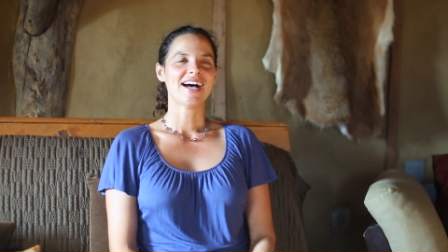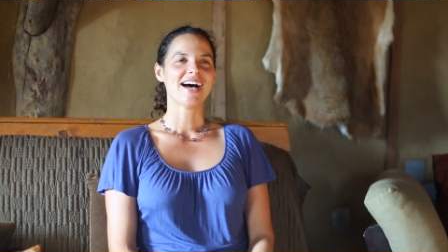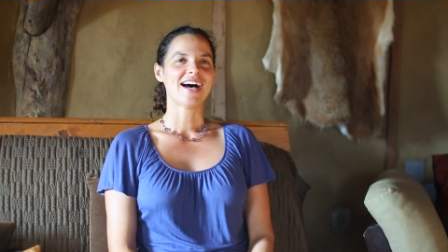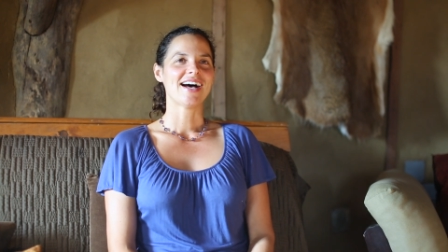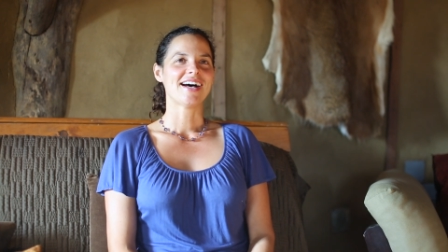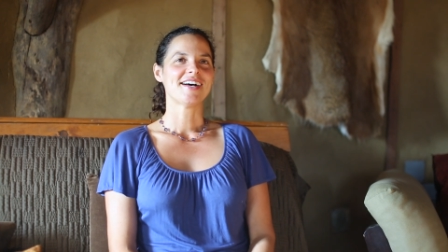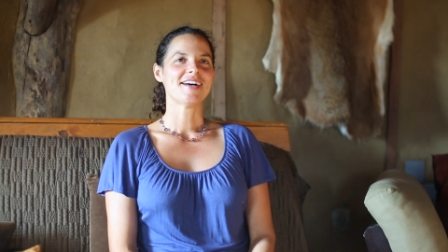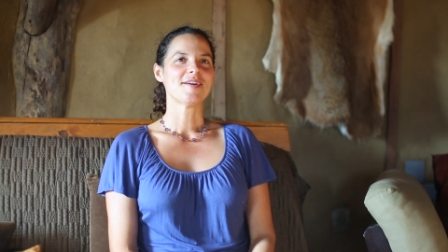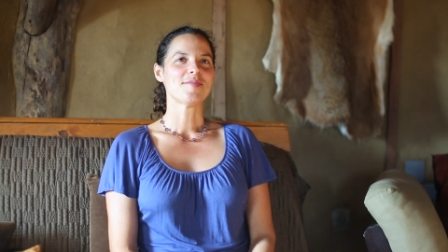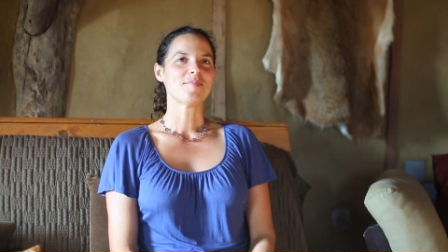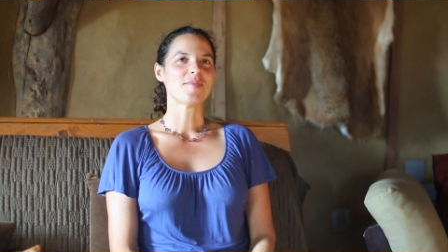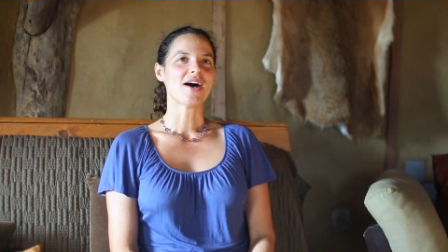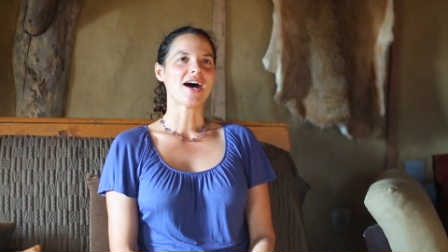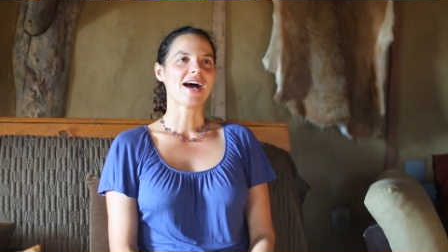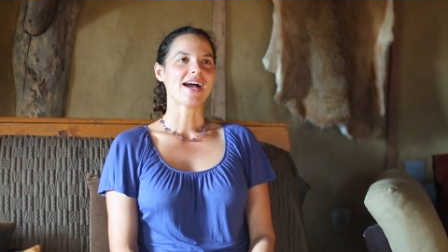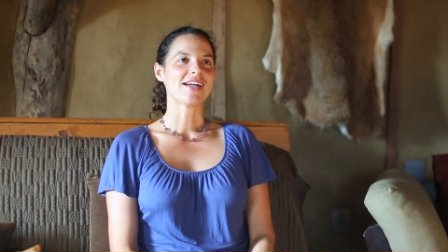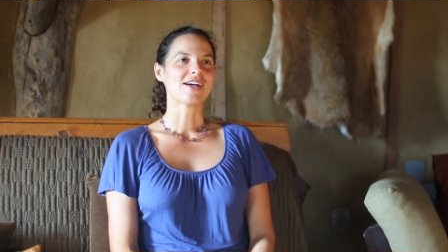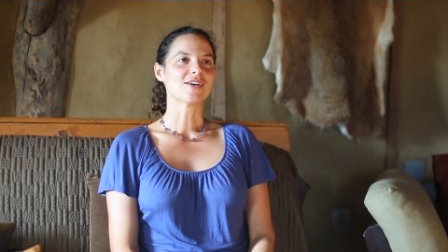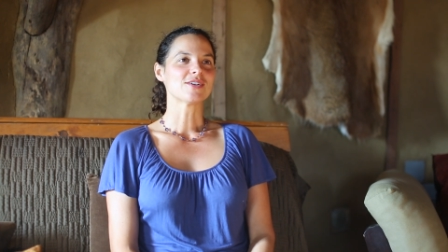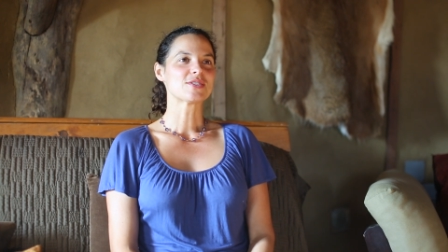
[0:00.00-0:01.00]
Um,
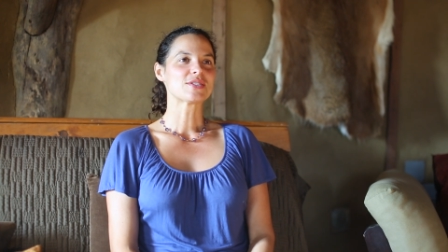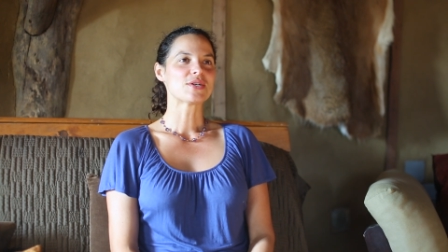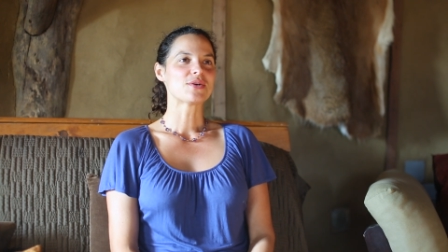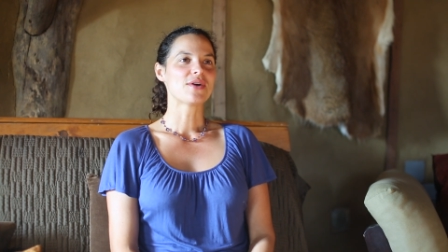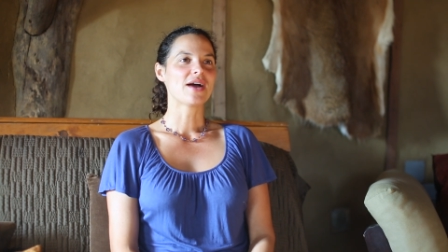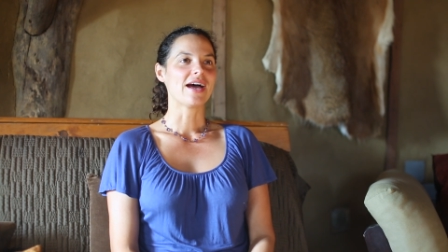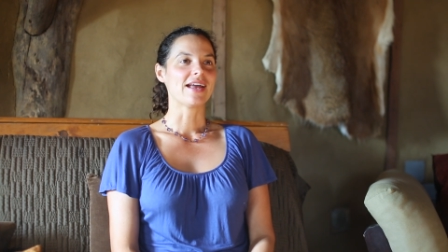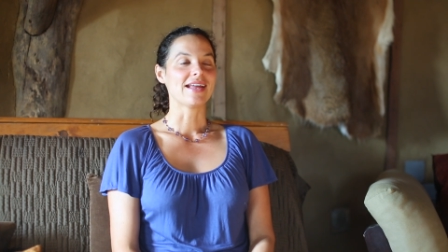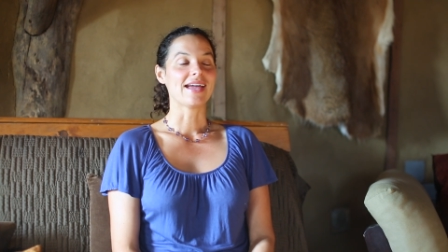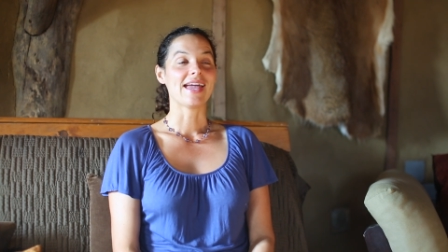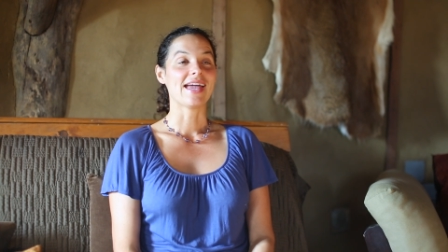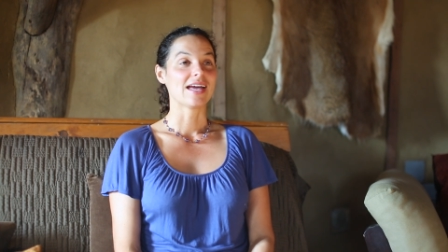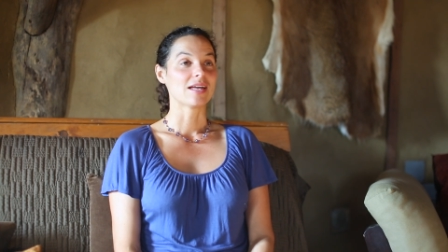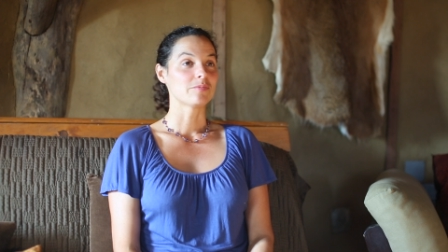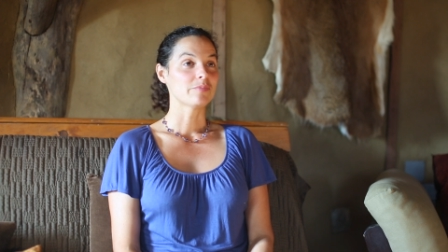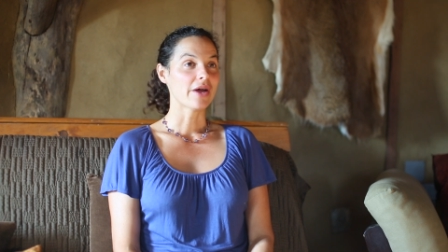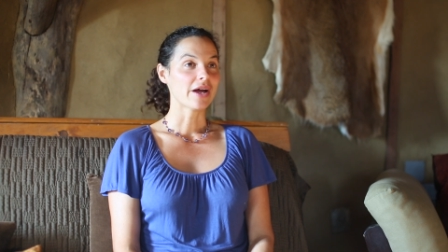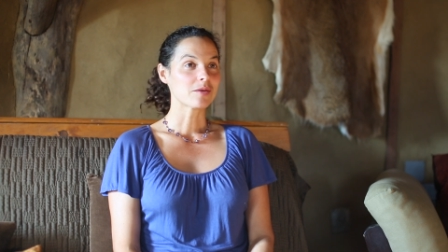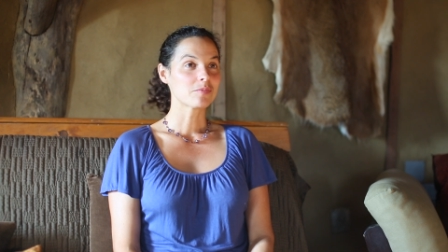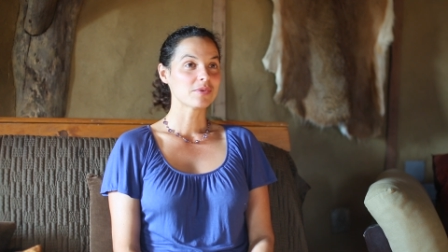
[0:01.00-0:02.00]
I also had a
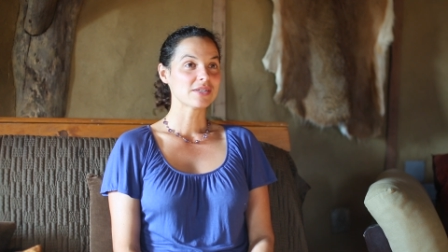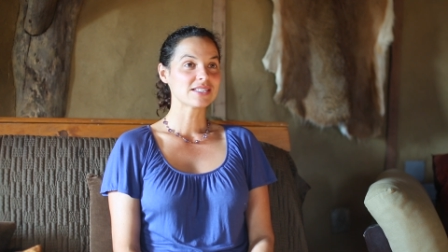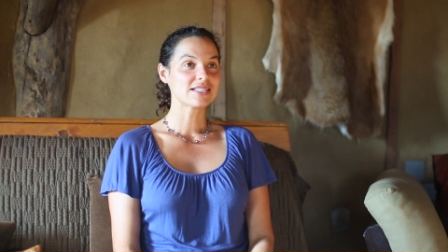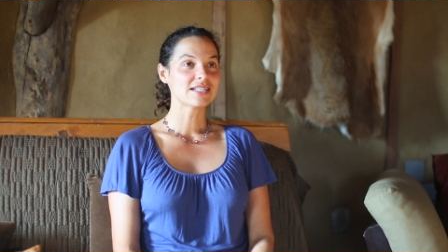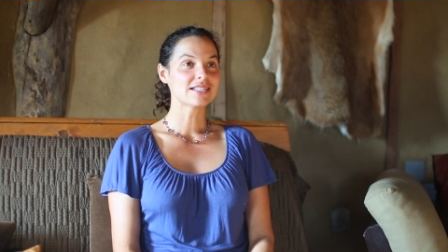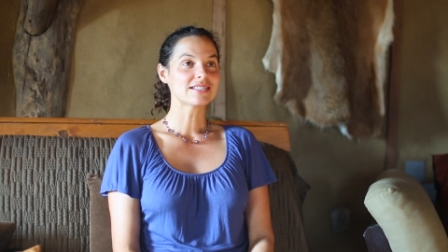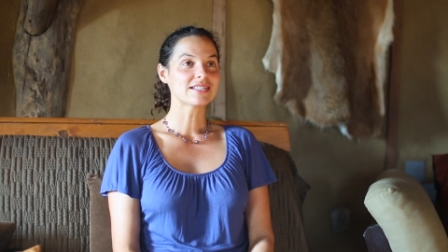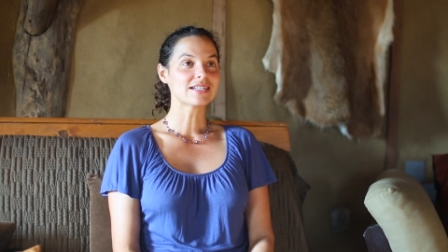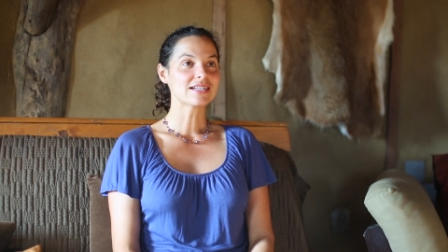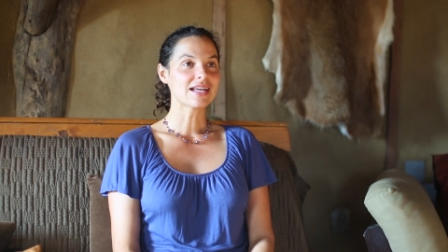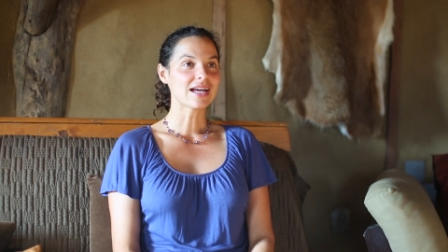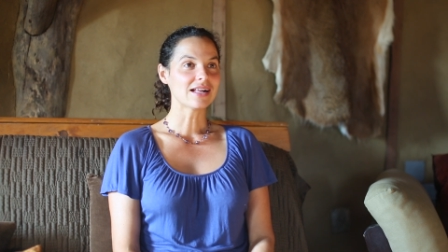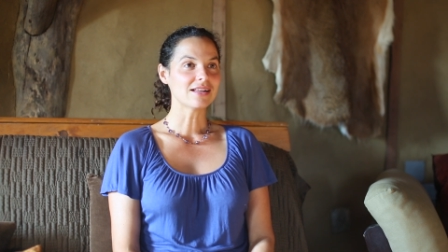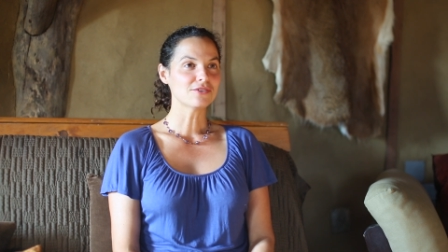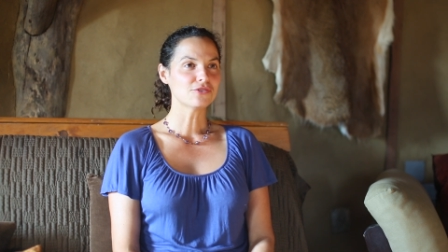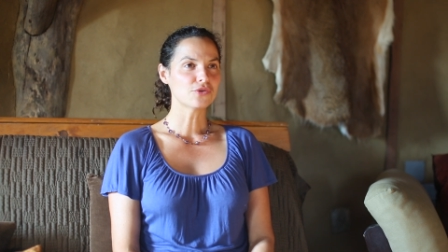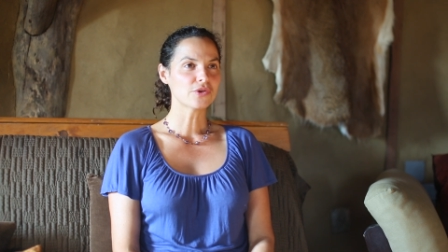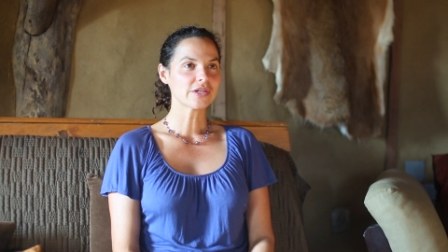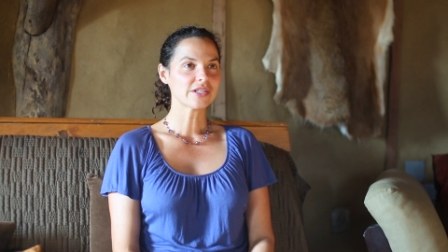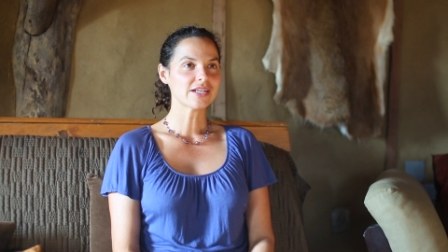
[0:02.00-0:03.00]
handbag business in
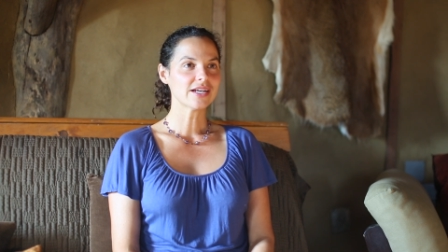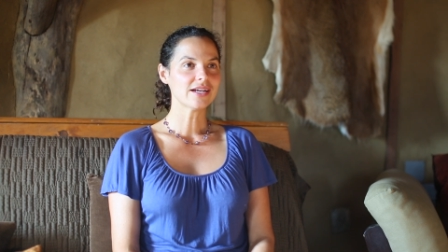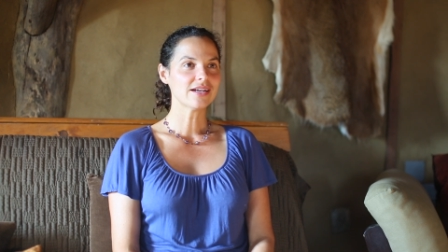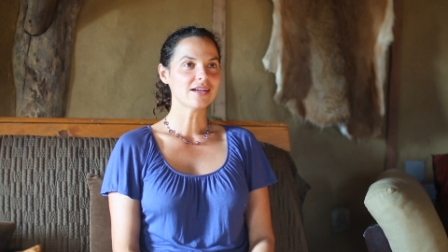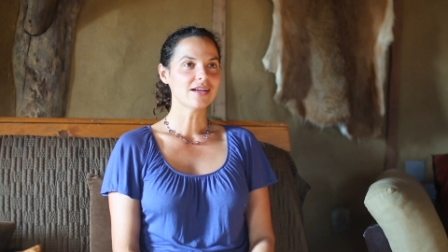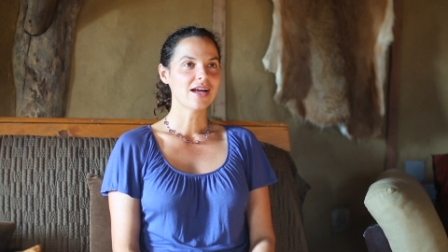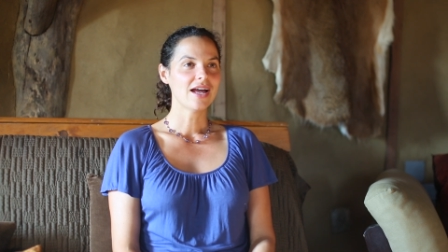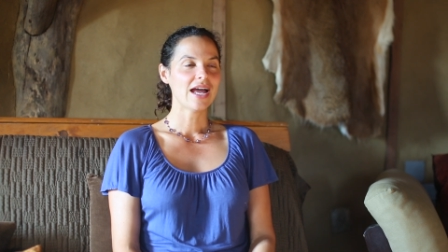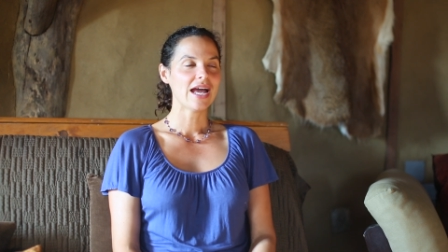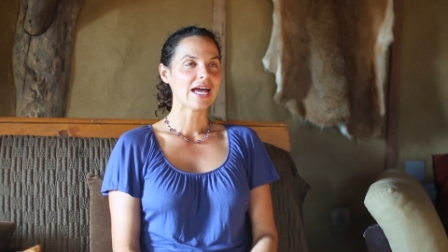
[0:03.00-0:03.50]
California,